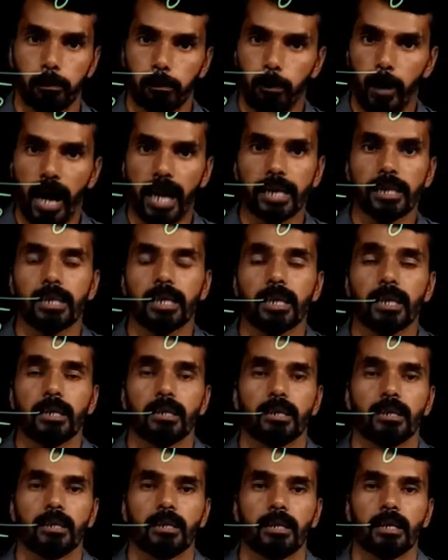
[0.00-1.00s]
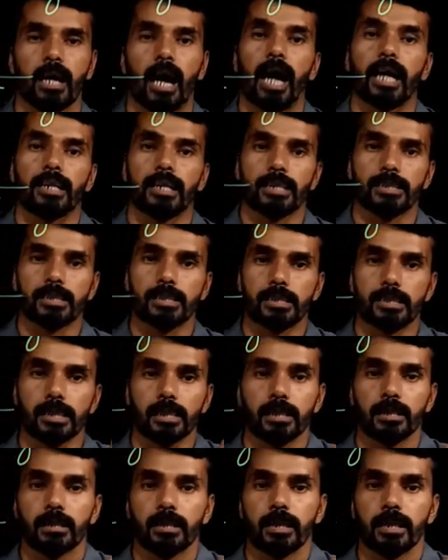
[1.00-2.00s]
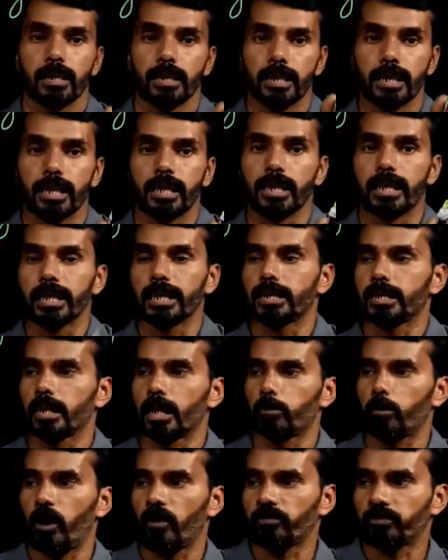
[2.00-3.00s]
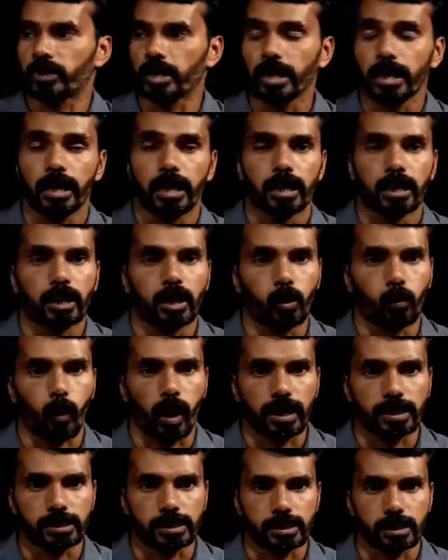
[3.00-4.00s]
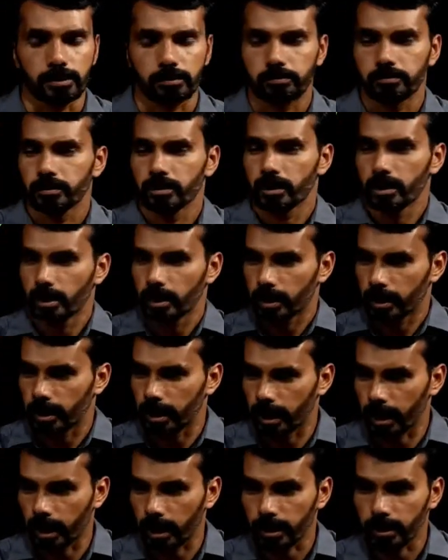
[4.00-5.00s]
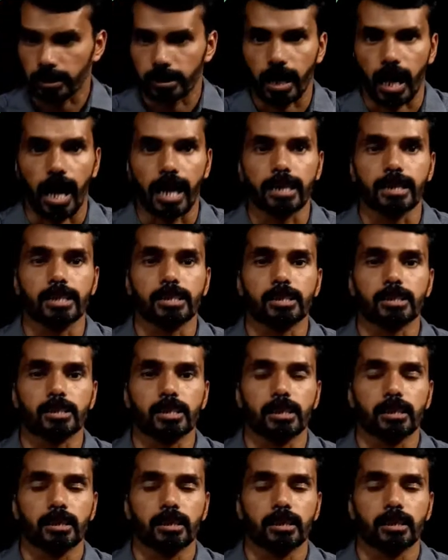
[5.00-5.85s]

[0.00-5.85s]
by the highest degree term of the divisor. Here the highest